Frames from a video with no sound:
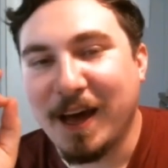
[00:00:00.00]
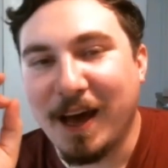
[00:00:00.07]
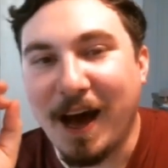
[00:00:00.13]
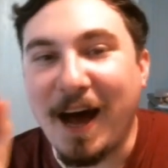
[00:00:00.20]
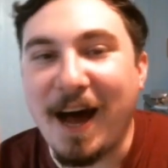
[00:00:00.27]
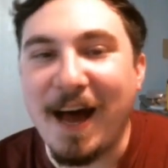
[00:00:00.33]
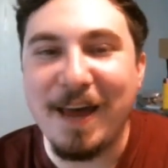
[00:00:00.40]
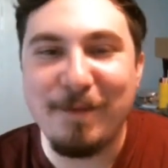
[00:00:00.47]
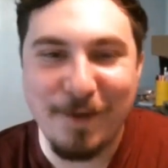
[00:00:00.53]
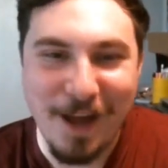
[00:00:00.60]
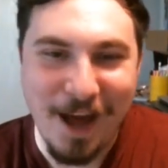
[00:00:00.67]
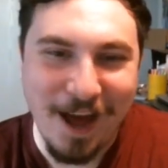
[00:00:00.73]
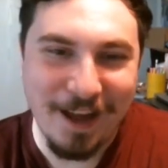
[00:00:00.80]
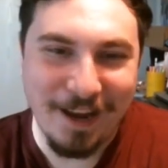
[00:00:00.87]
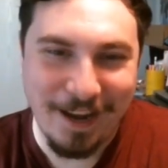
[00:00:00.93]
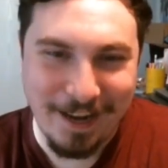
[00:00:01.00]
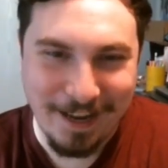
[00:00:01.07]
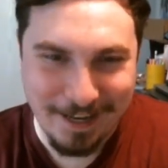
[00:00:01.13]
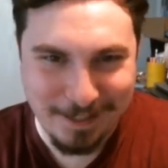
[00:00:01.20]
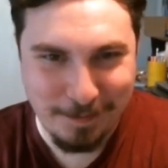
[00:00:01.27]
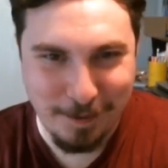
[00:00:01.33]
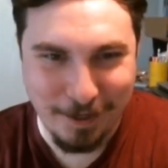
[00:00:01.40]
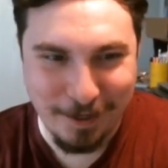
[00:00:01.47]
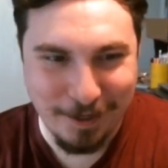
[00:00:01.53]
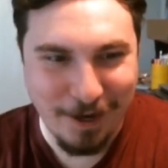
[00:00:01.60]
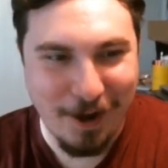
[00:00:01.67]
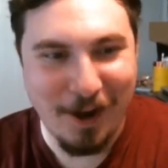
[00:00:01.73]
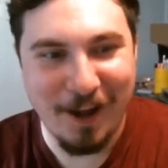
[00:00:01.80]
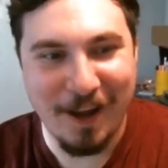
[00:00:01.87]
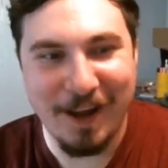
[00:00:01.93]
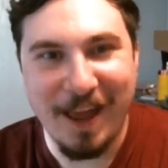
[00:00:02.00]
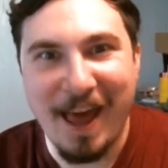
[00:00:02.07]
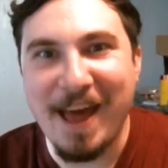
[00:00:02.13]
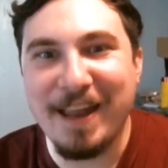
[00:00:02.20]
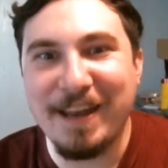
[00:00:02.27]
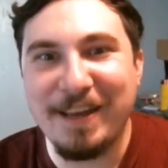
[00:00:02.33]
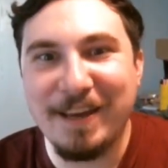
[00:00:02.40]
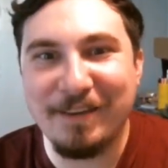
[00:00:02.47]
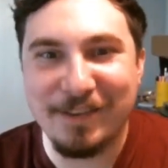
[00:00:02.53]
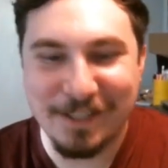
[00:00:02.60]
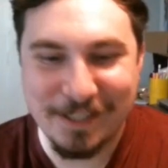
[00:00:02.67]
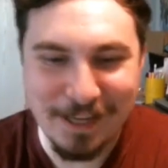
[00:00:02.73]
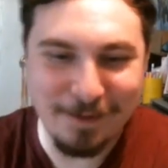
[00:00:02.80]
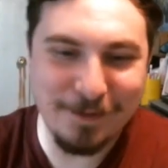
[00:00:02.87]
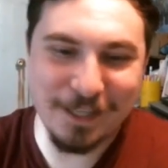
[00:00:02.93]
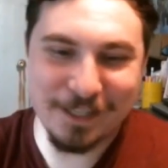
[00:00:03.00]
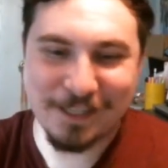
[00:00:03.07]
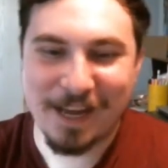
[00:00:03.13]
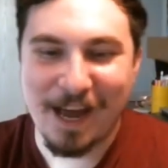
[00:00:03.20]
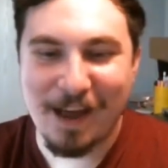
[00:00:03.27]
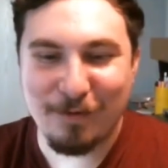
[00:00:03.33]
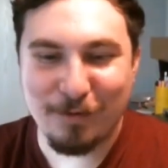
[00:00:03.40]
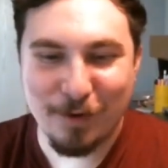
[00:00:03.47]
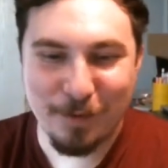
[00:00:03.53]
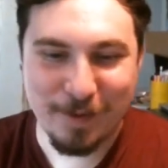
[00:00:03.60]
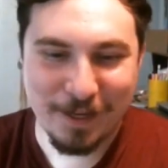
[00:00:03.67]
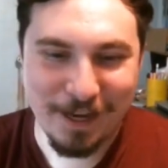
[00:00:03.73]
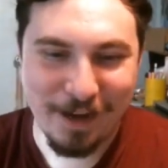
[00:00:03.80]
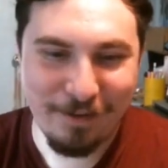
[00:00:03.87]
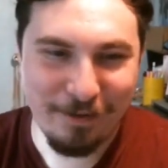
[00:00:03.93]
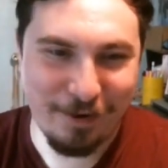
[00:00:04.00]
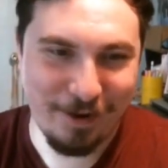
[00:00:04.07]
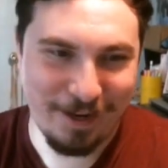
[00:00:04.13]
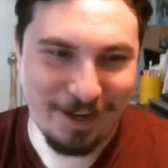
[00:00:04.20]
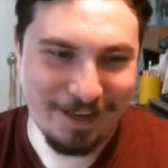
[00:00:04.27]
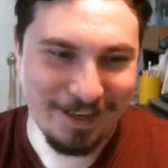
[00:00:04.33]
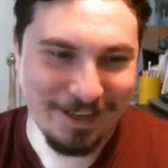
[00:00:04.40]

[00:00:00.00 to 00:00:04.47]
I am not an expert on any of the subjects I will be covering.